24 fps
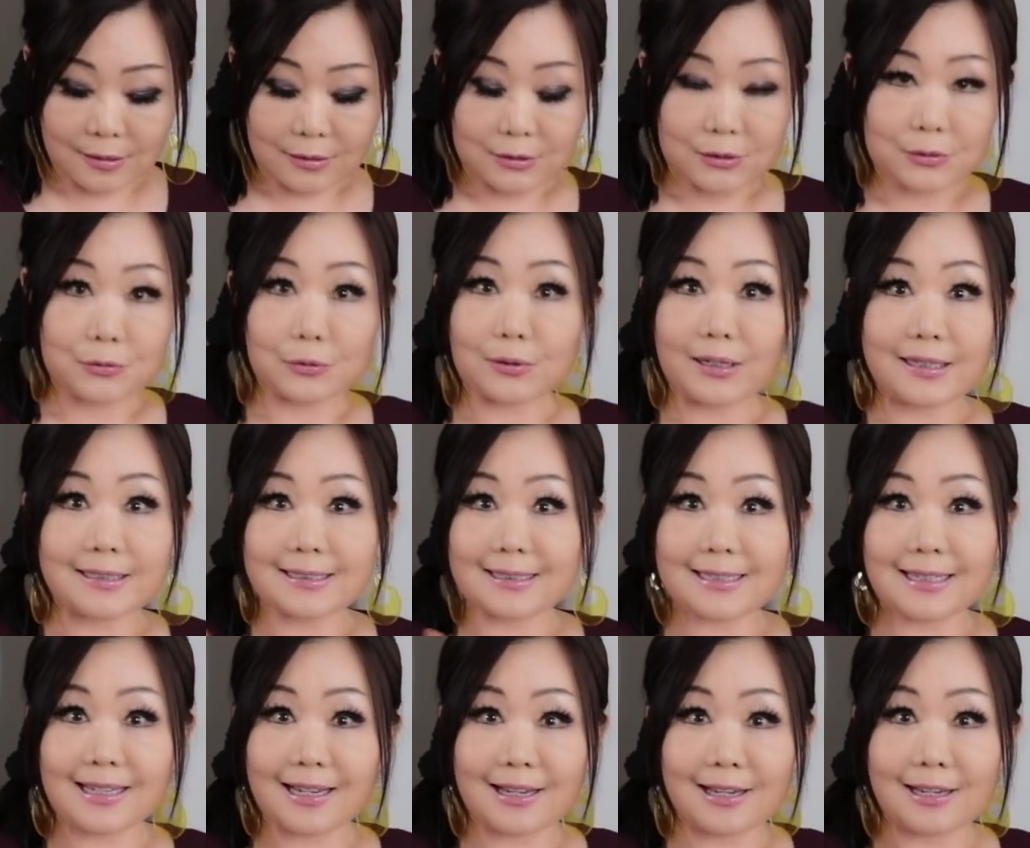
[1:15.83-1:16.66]
So let's
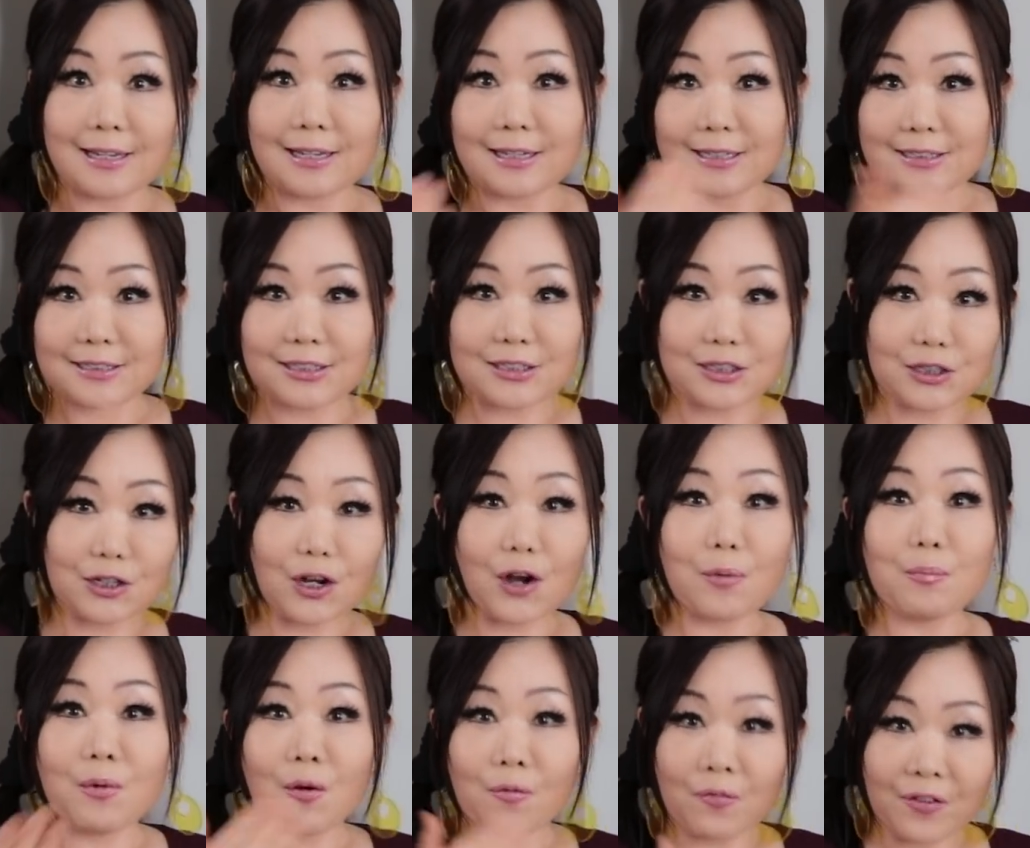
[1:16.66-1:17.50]
see. Just
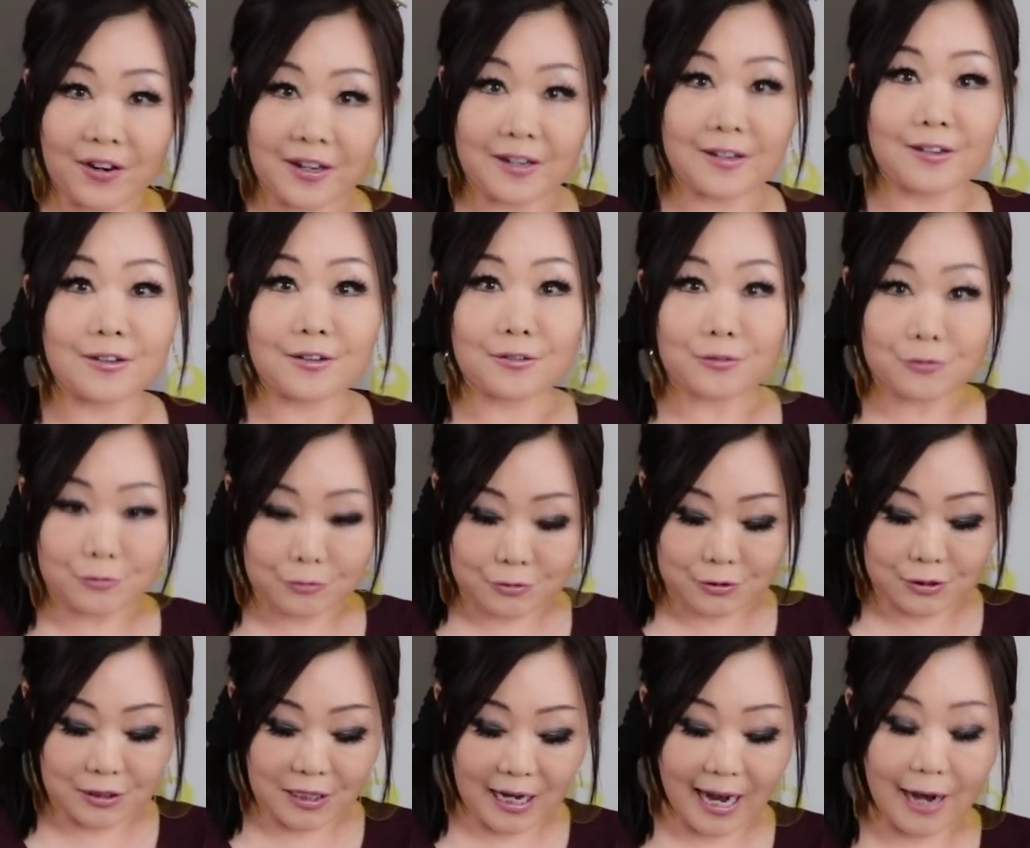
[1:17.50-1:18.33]
come over here to
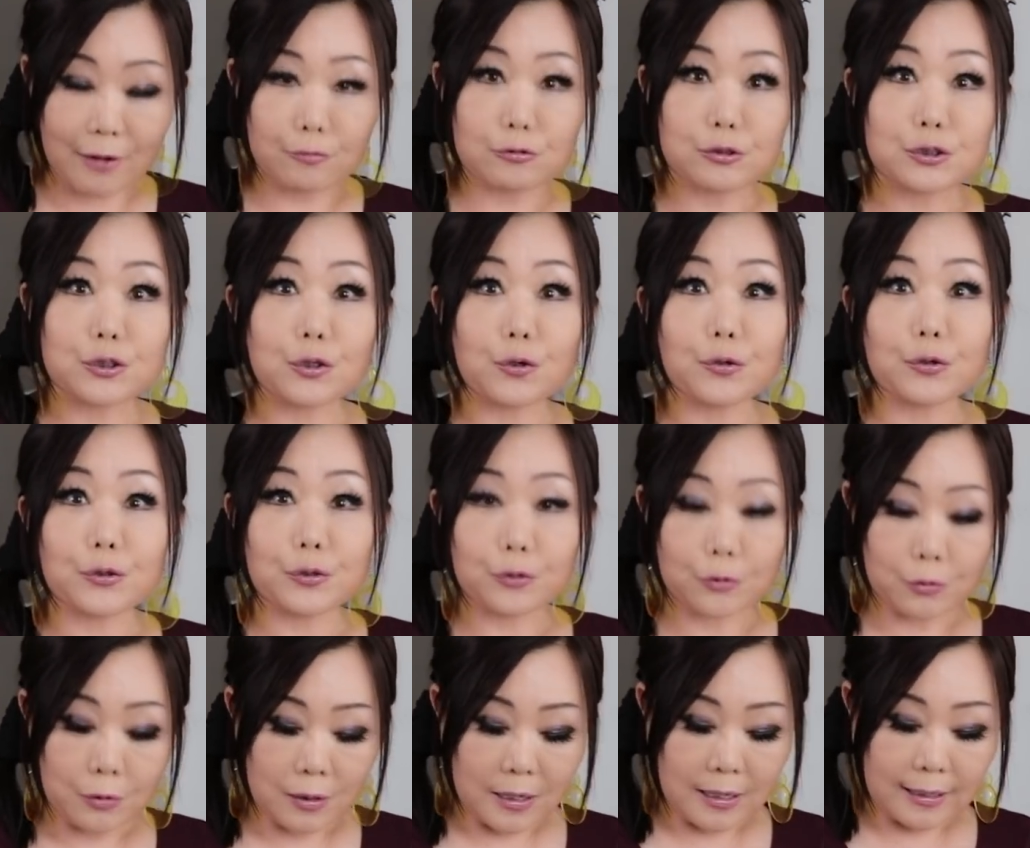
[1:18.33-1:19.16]
see. I will show
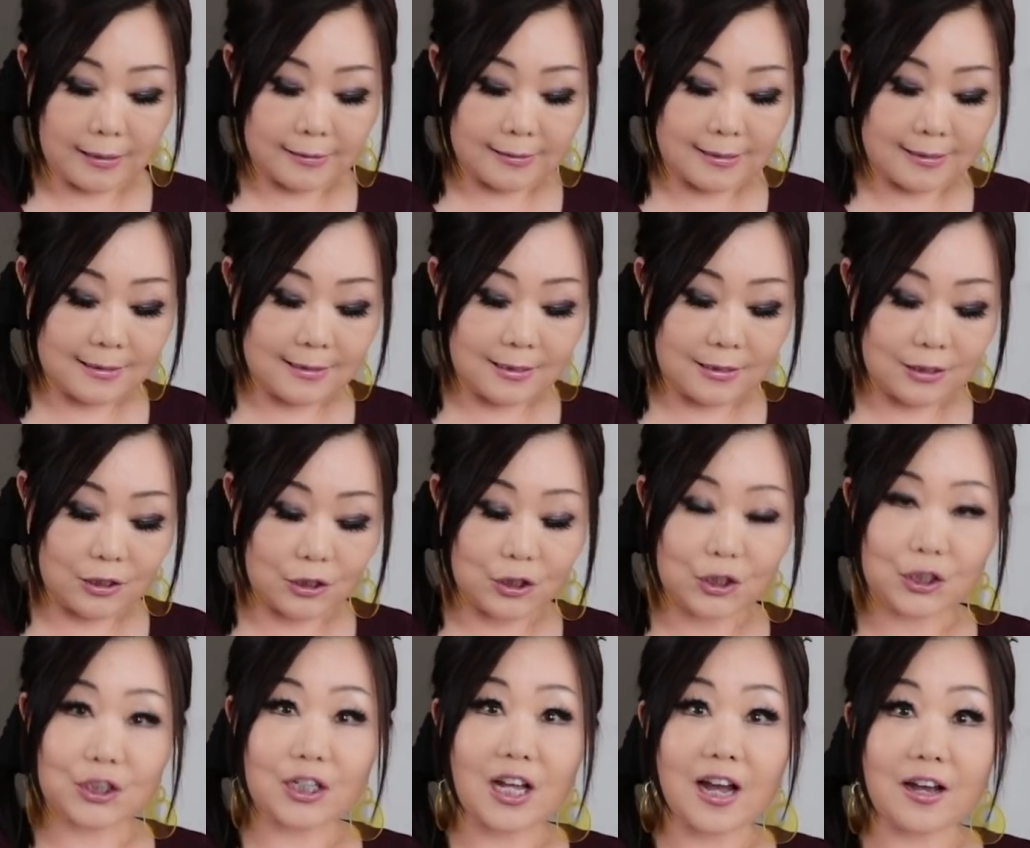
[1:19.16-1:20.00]
you. This is a
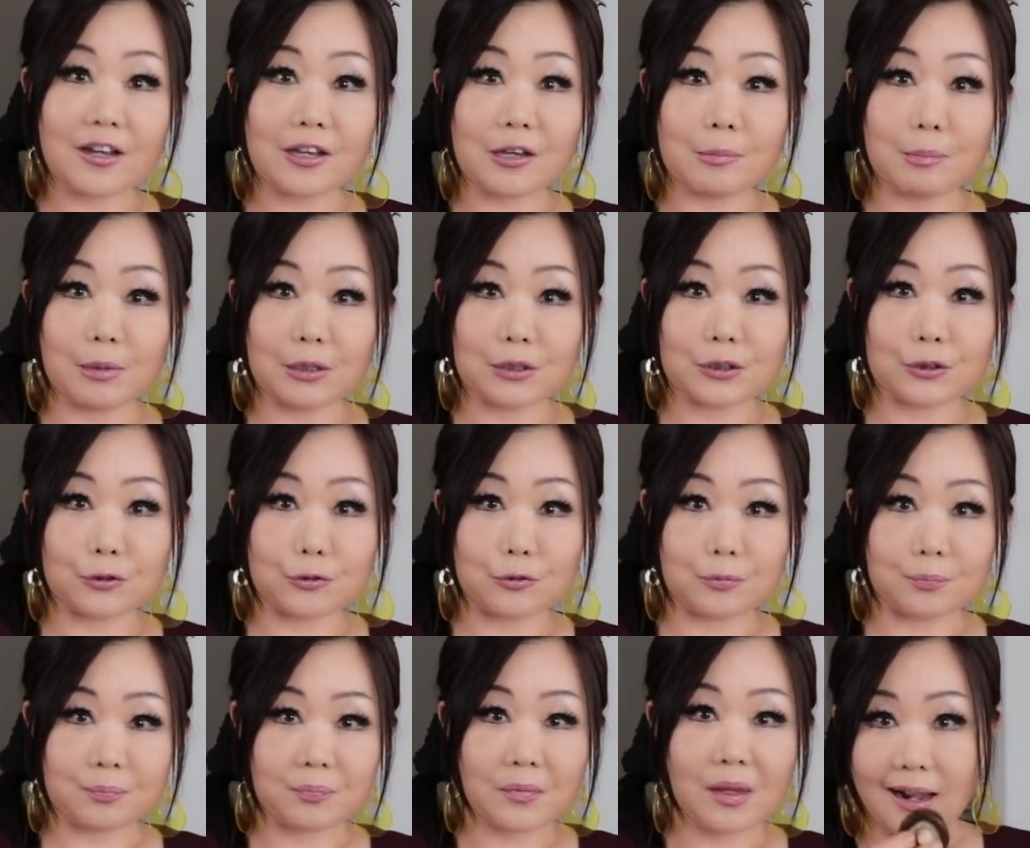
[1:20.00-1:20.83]
shiitake
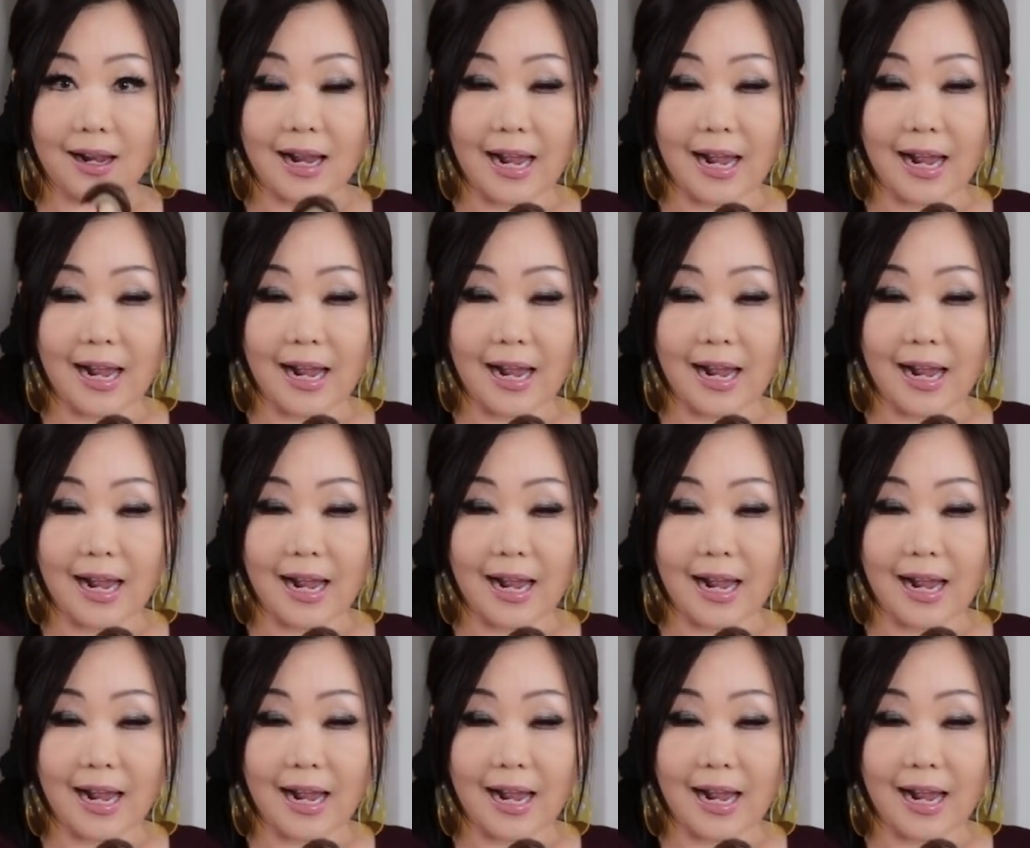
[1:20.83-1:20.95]
mushroom.